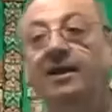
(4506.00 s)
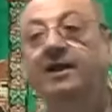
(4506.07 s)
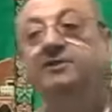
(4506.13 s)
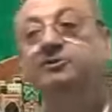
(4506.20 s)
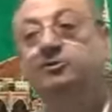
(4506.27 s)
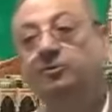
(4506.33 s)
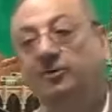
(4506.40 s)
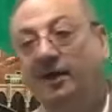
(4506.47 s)
has
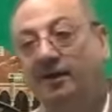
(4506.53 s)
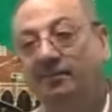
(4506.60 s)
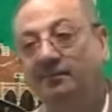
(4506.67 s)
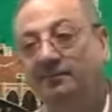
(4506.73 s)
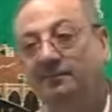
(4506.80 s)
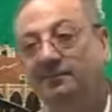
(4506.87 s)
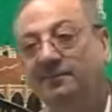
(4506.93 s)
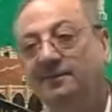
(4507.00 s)
to come,
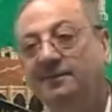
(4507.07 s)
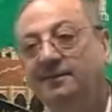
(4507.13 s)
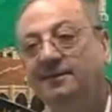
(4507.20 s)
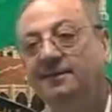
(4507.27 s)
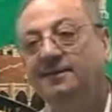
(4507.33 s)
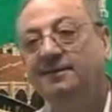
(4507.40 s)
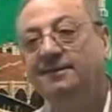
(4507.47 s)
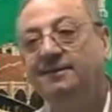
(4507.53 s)

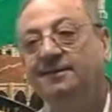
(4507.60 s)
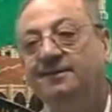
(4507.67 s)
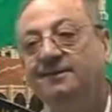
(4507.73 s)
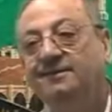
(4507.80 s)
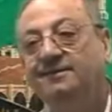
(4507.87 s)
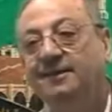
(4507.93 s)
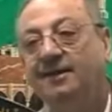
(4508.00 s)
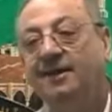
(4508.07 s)

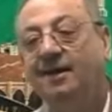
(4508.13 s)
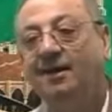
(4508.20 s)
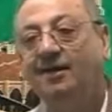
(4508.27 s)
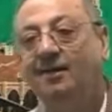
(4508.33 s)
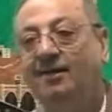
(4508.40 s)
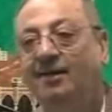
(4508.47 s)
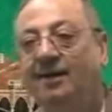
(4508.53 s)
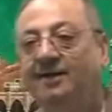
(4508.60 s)
then
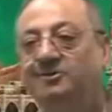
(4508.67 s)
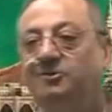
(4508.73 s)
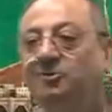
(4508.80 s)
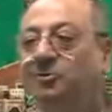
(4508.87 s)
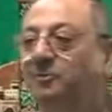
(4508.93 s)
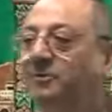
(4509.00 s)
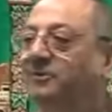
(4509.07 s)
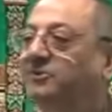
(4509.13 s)
hal has to
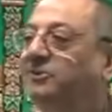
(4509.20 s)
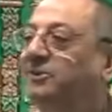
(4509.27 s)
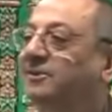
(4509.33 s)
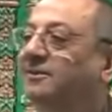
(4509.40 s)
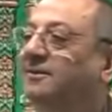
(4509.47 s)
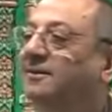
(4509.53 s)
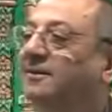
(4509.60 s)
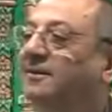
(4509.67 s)

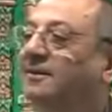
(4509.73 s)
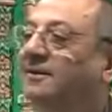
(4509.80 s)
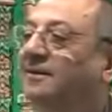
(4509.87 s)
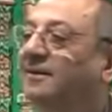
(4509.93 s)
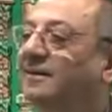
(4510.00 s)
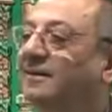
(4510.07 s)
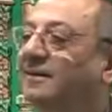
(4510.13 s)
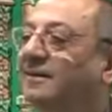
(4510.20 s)
precede
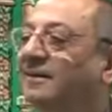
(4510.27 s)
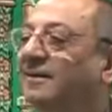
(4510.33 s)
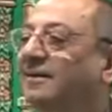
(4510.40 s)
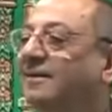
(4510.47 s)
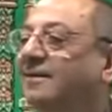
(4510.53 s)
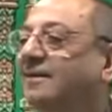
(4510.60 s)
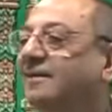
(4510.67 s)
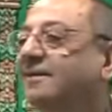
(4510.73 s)

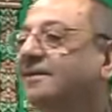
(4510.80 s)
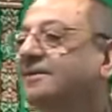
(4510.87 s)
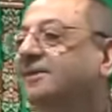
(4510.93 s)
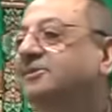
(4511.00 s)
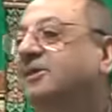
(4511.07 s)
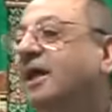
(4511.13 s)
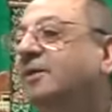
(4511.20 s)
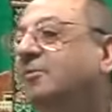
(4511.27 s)
the
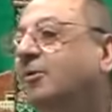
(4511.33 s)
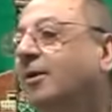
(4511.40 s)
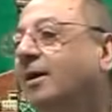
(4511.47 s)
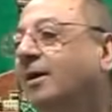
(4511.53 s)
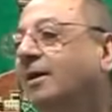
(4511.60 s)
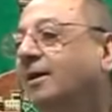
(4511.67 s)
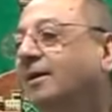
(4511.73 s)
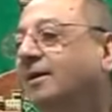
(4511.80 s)
sahibul
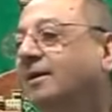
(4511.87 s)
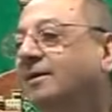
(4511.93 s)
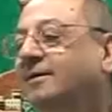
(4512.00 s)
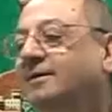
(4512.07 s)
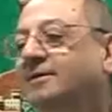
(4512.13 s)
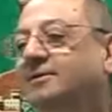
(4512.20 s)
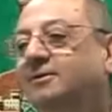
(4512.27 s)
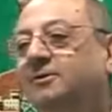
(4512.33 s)
hal.
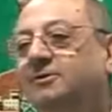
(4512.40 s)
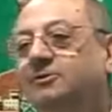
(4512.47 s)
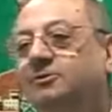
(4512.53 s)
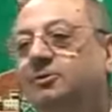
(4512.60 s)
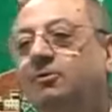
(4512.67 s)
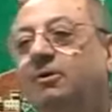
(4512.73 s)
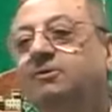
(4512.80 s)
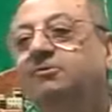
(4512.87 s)

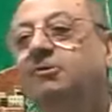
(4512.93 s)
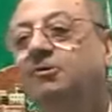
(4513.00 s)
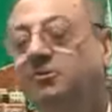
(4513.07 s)
So what will